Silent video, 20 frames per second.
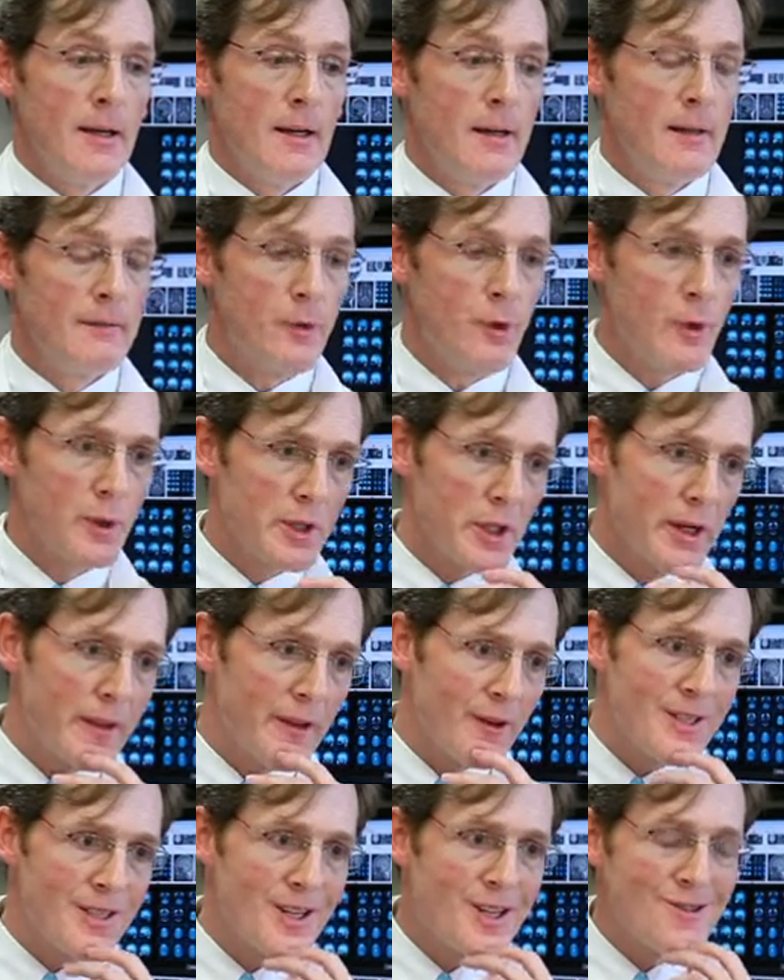Unfortunately,
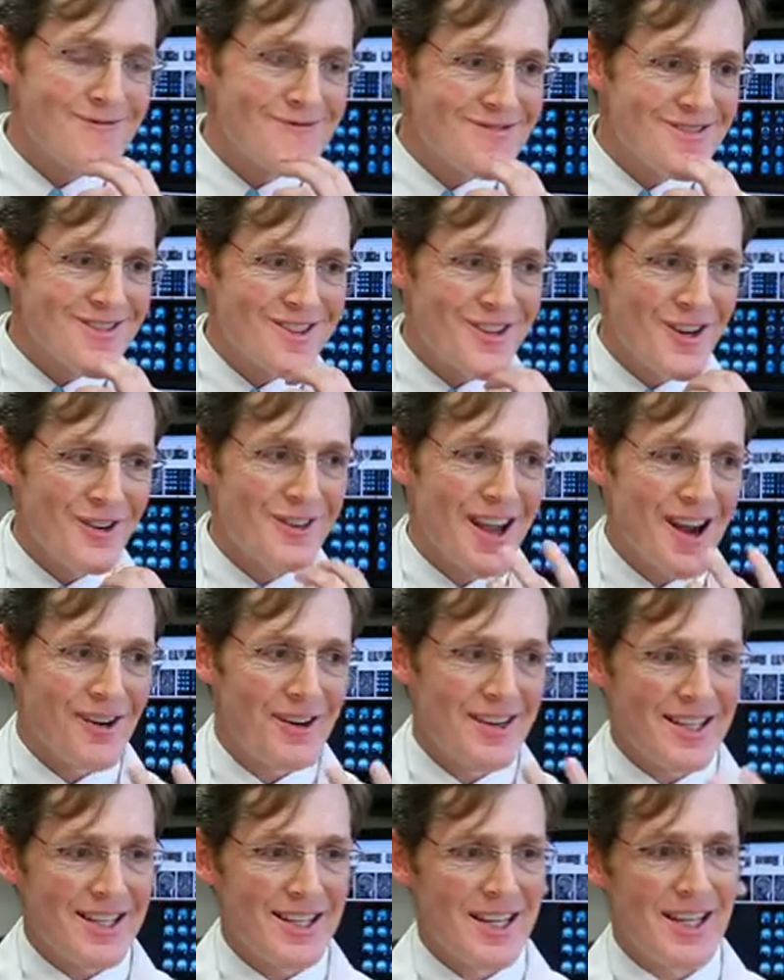there's no
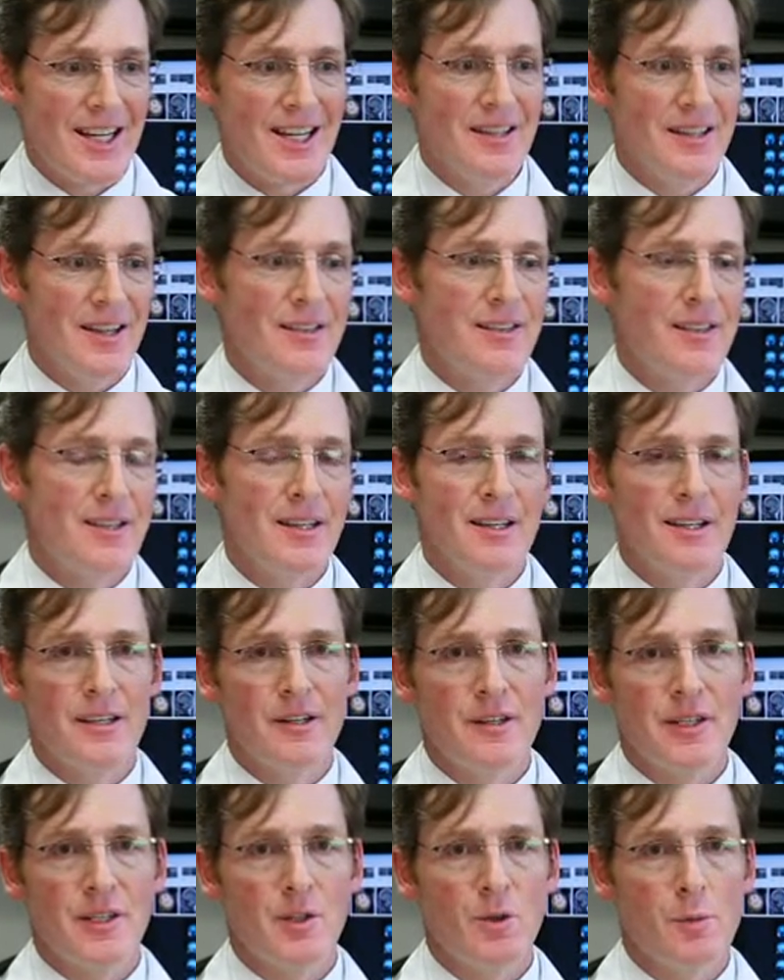guarantee that the
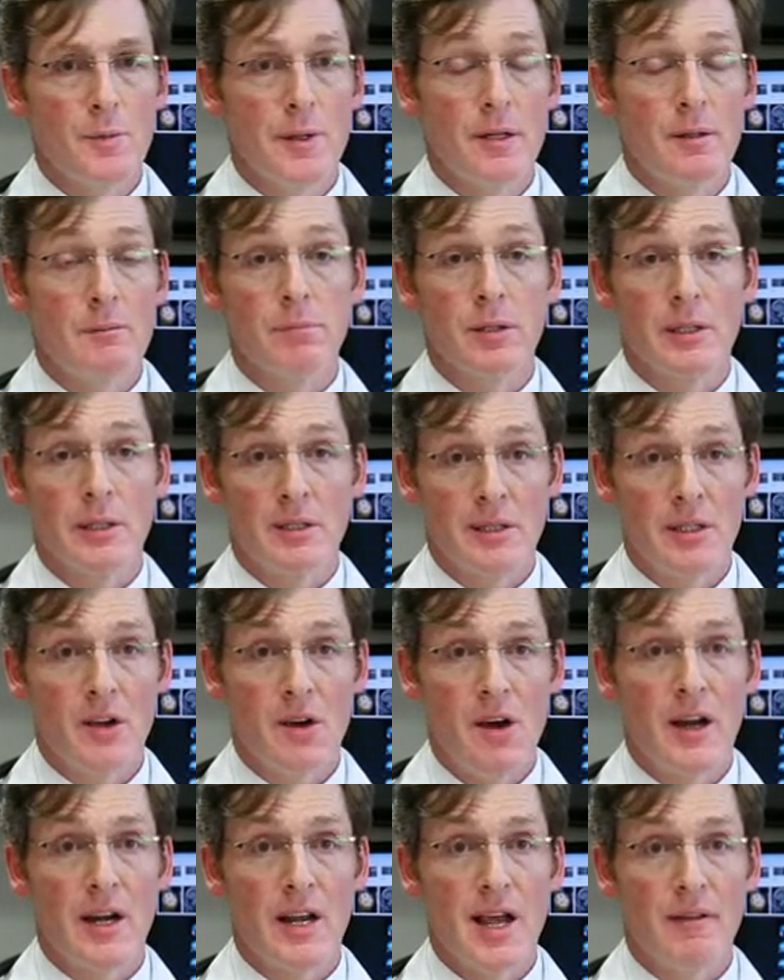condition will be completely
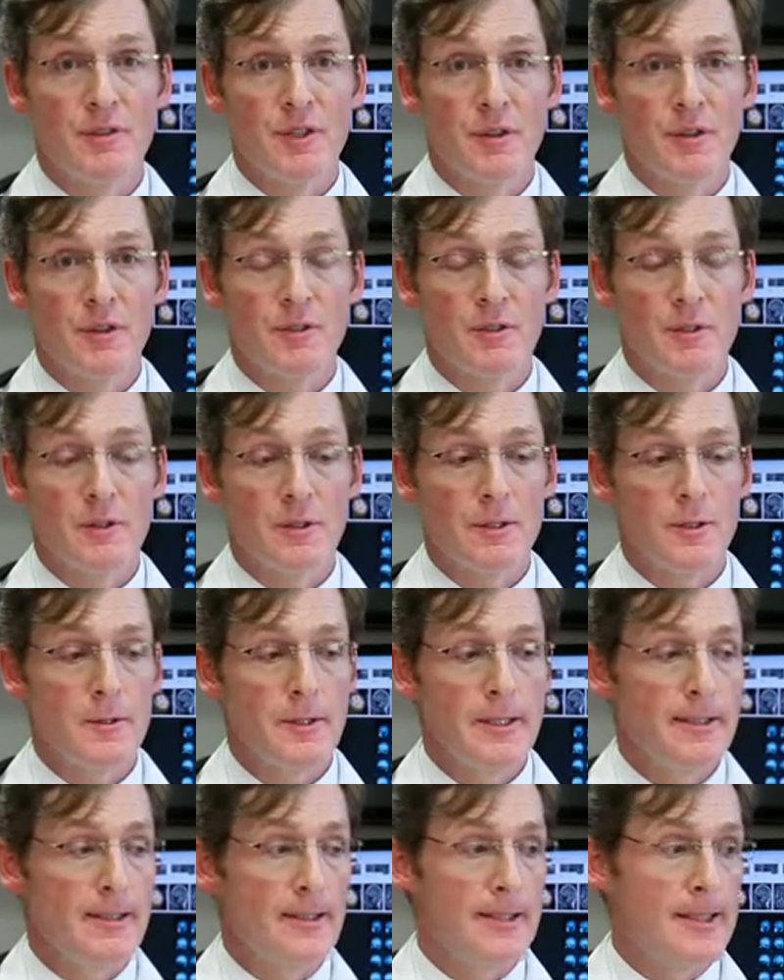gone after the
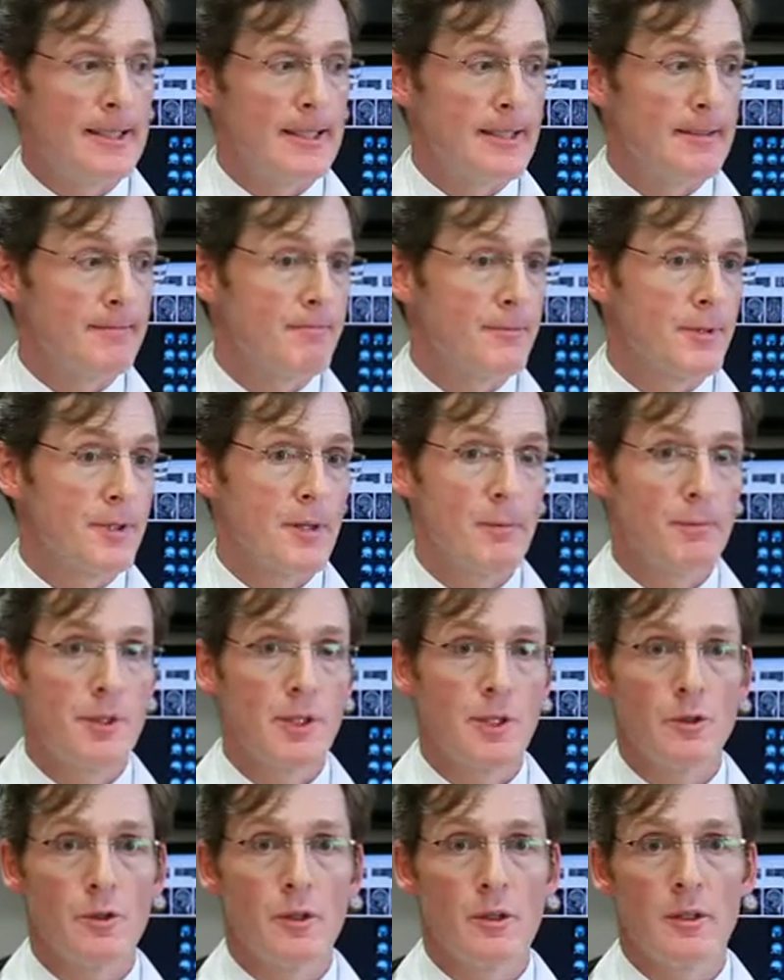surgery. Some
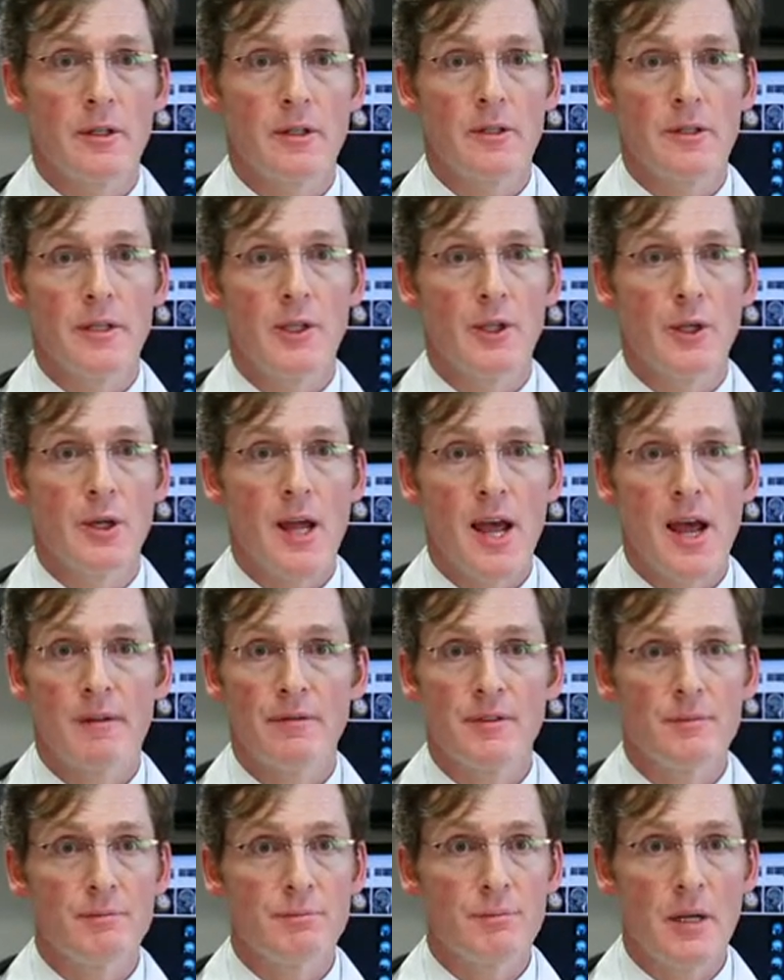children continue to have
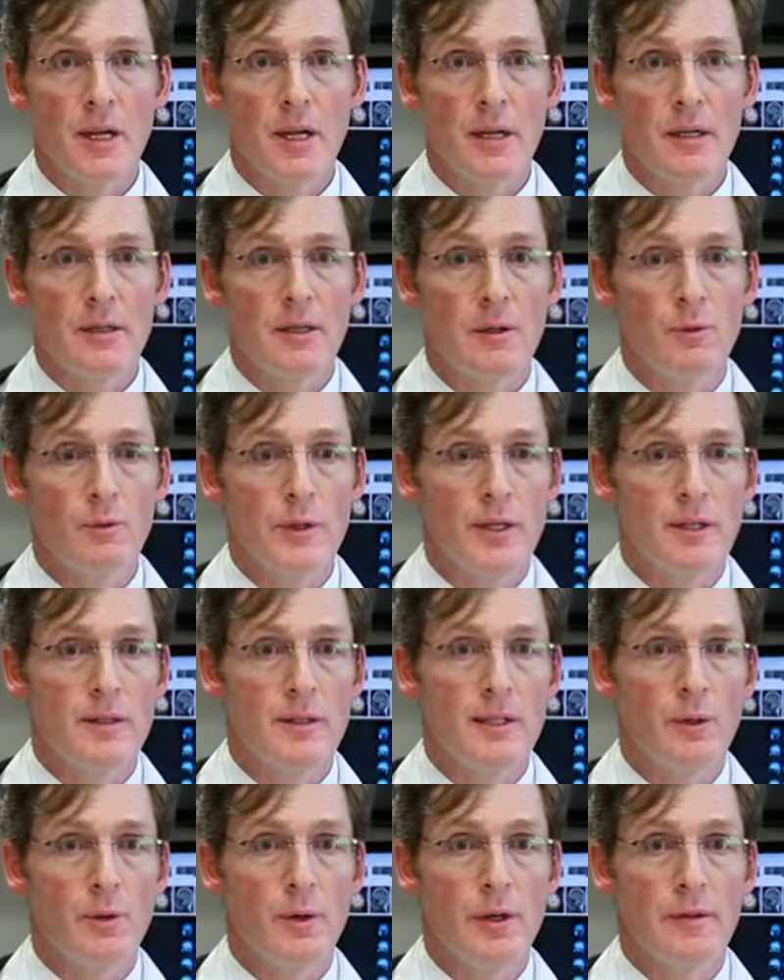some pain that we can
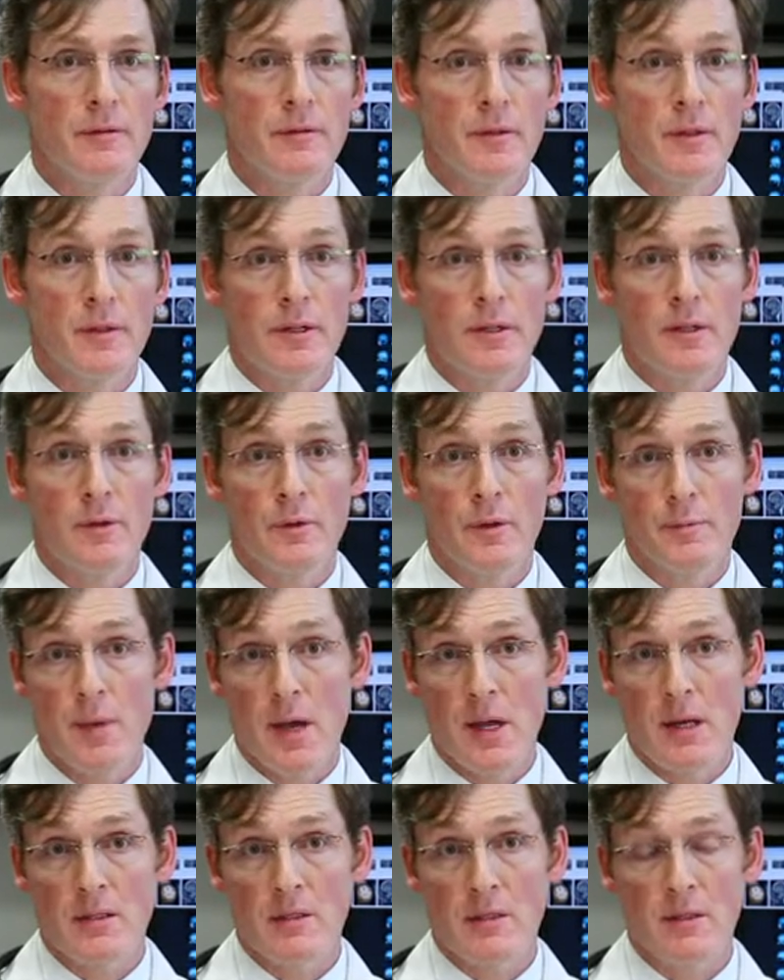deal with
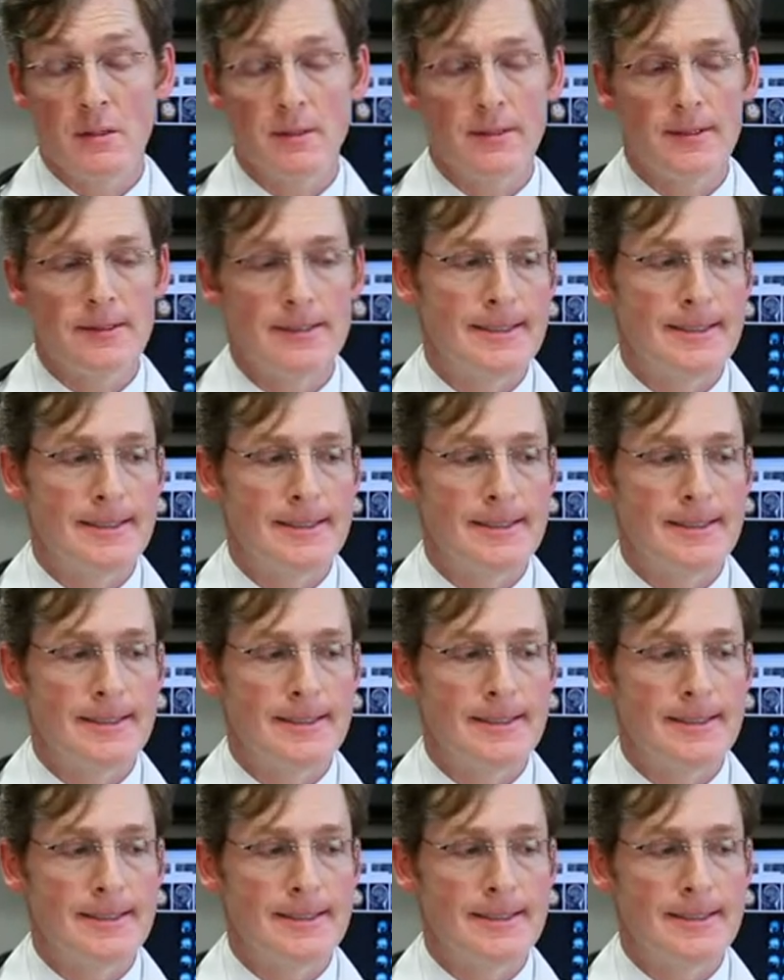medicine.